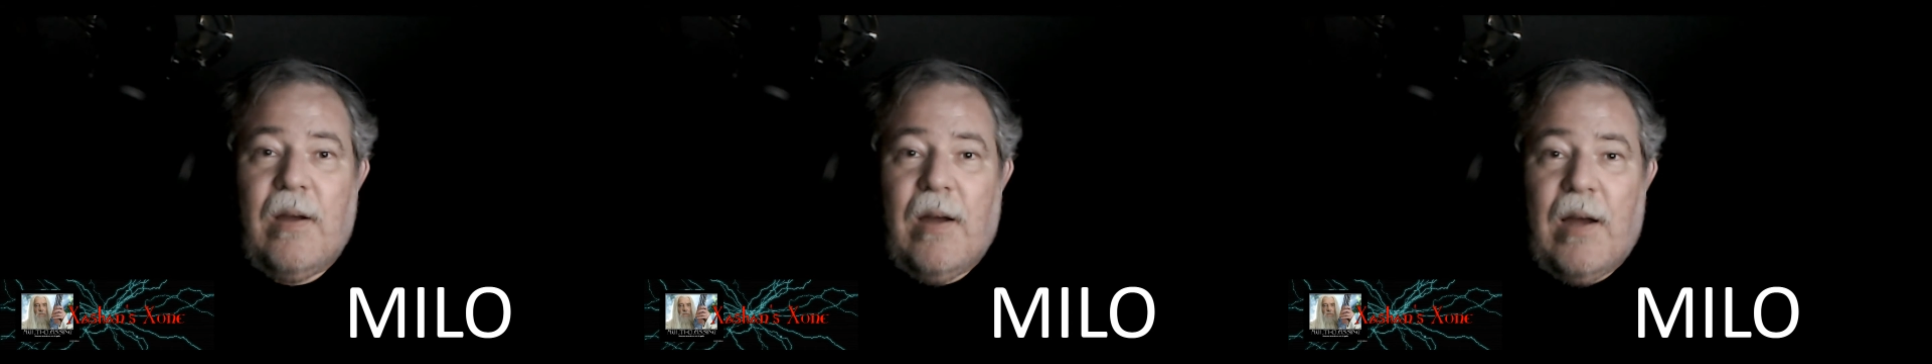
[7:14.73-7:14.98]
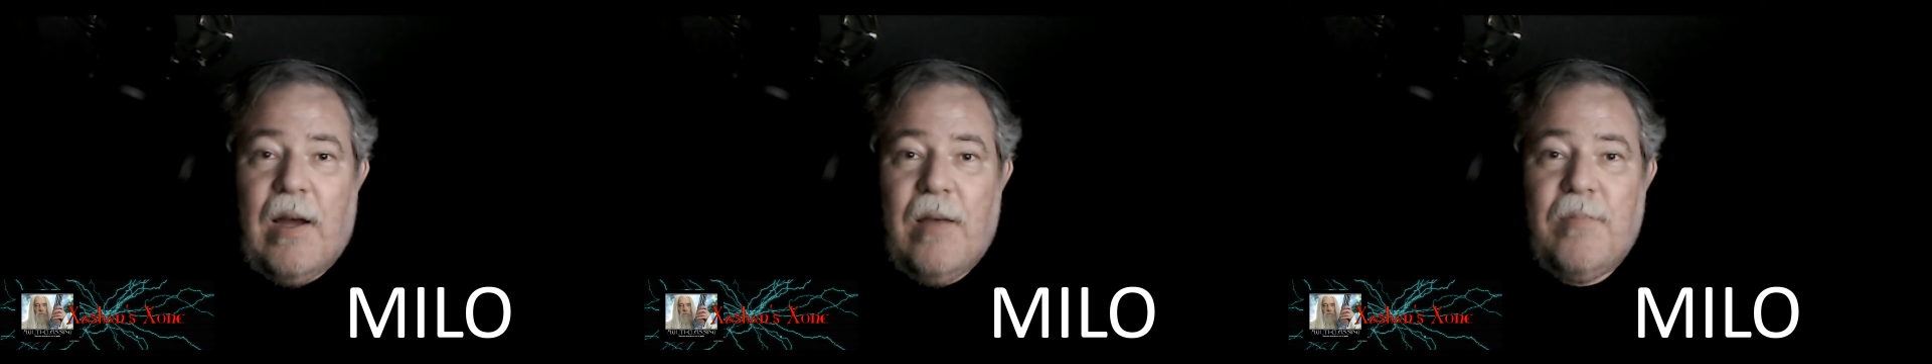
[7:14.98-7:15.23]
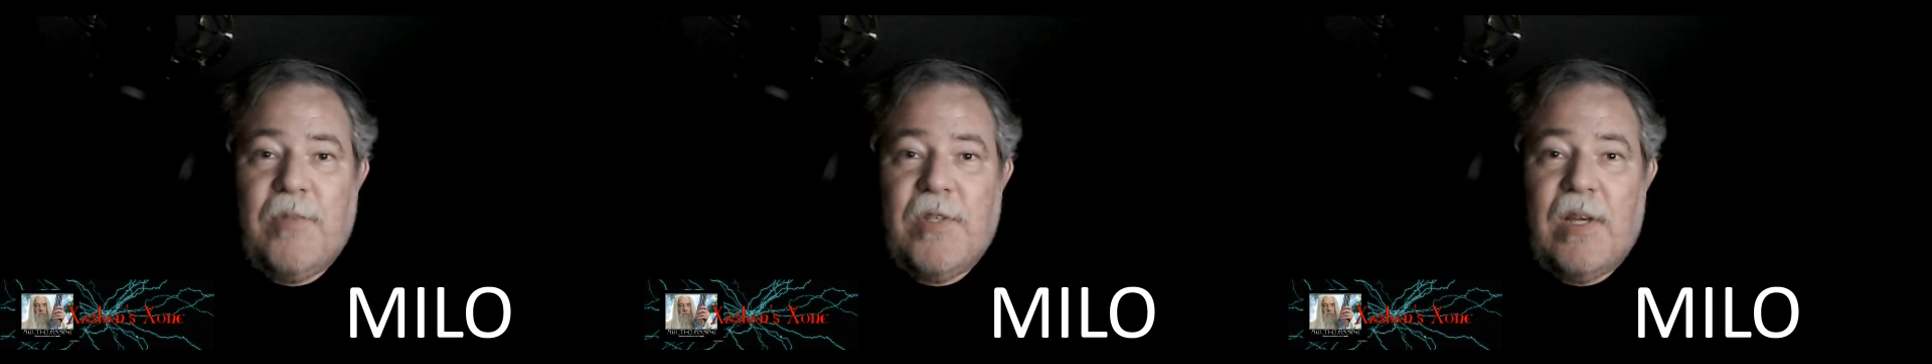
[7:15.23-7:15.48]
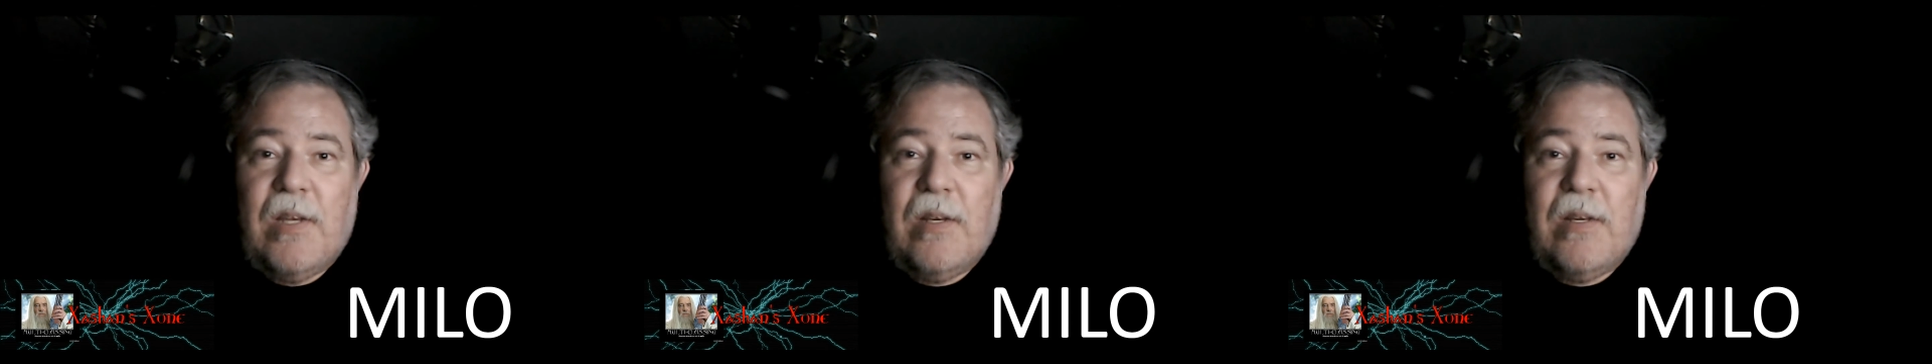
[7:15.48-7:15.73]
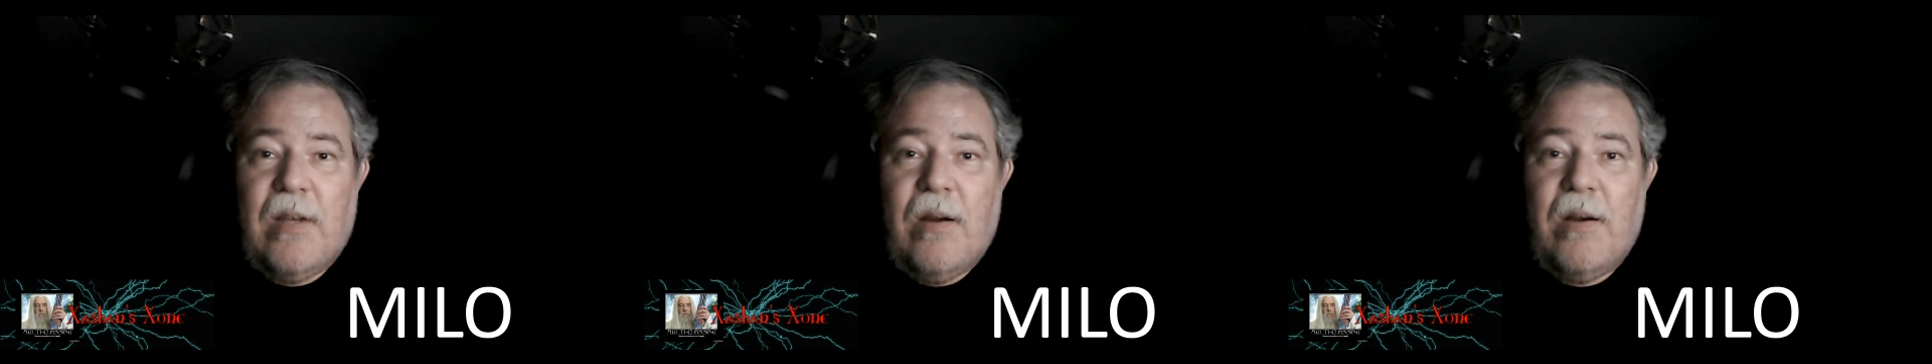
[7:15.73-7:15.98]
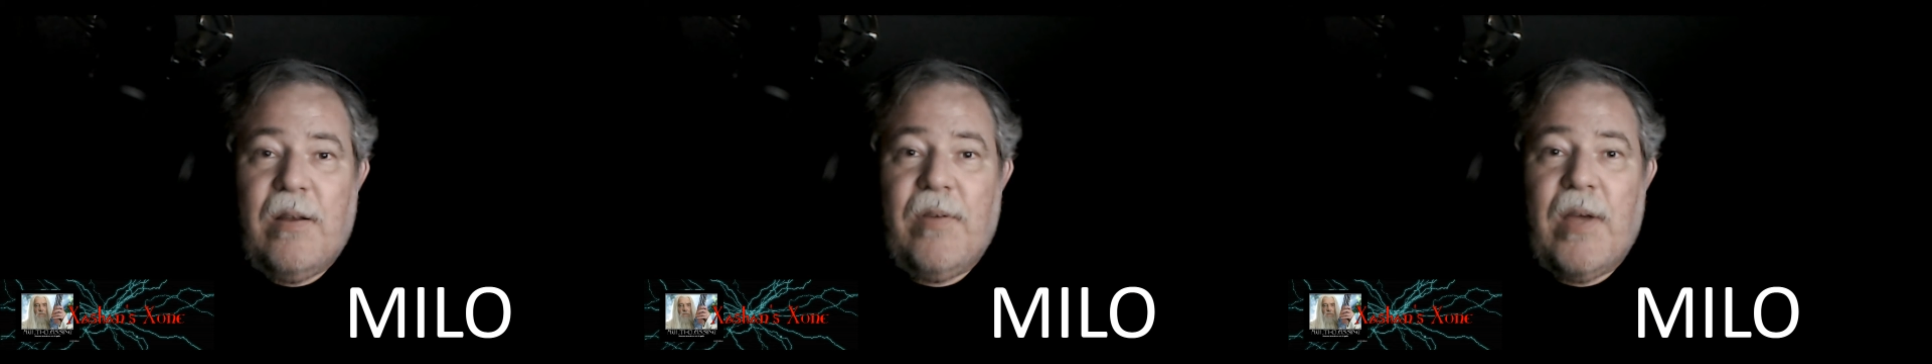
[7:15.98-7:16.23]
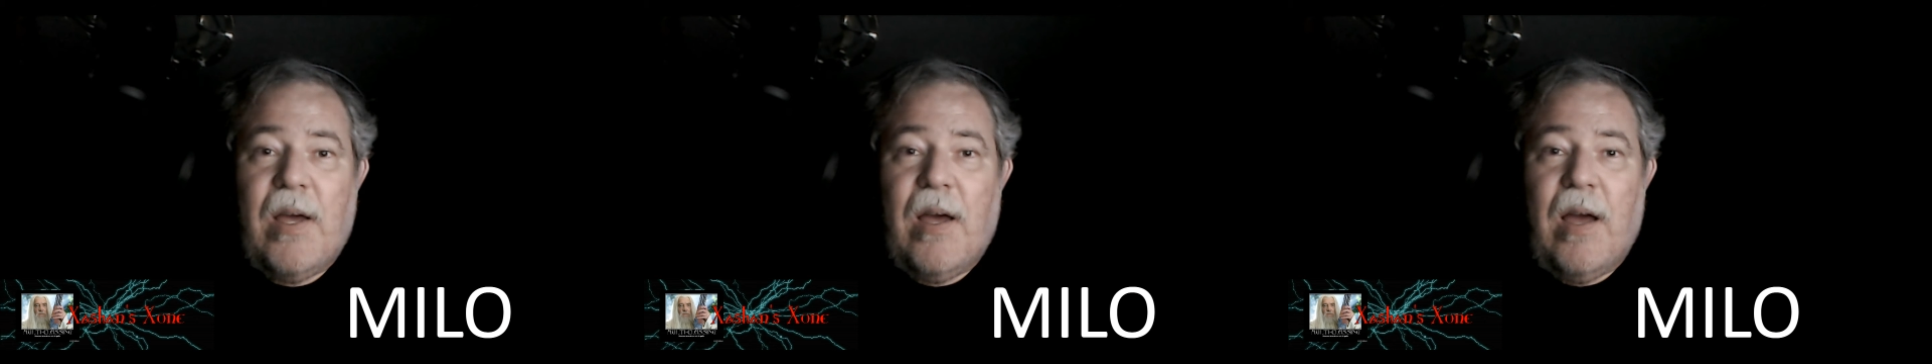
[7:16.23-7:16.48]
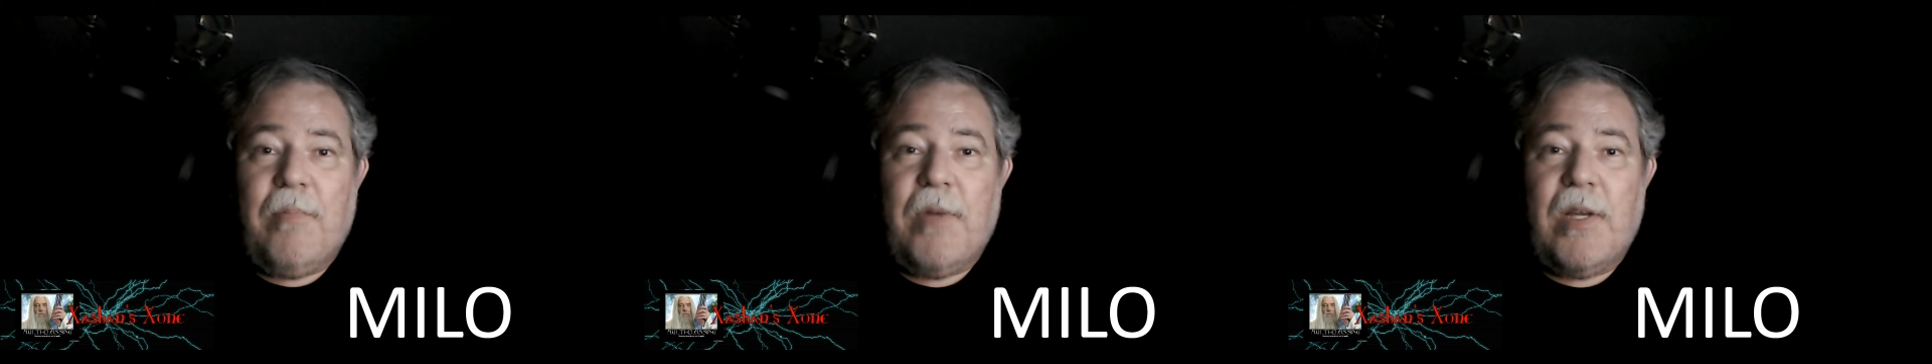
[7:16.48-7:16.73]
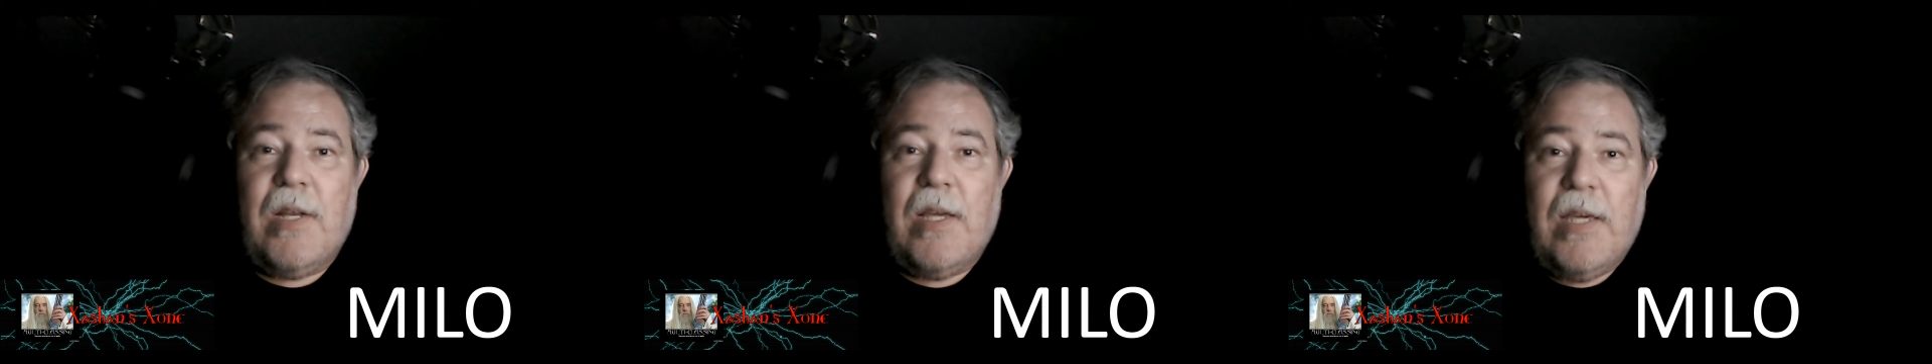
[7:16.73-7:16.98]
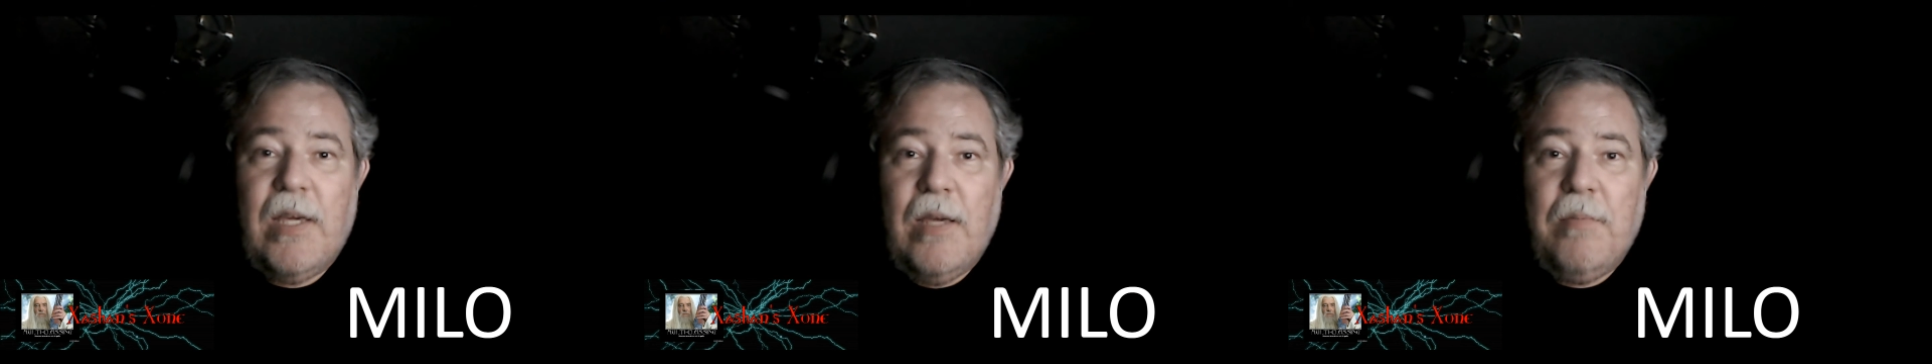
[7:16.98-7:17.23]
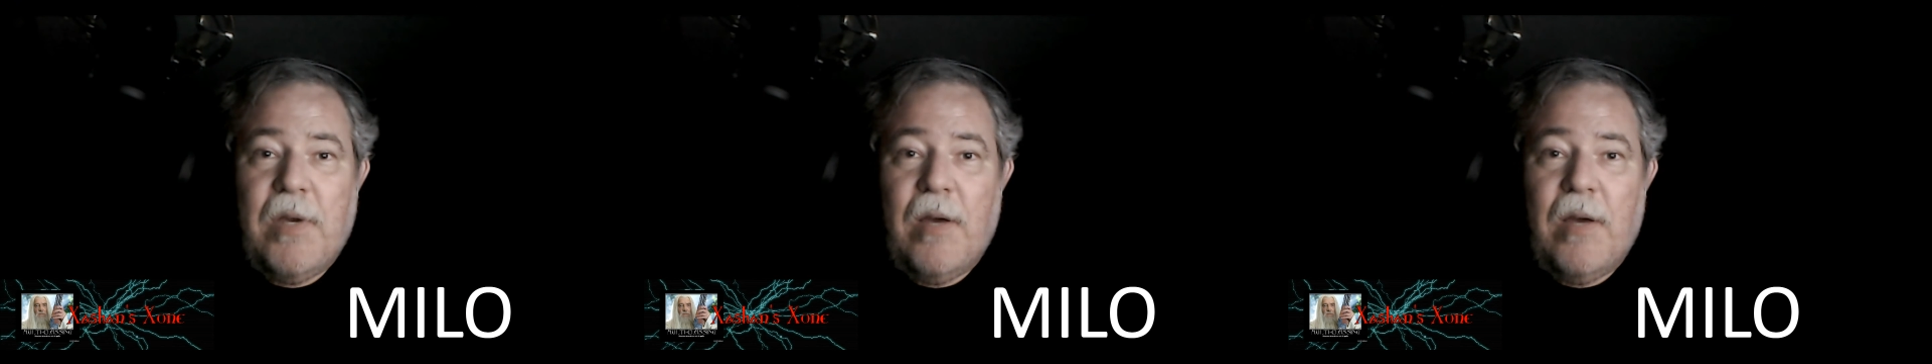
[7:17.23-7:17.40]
I'm sick and tired of it. I'm going to keep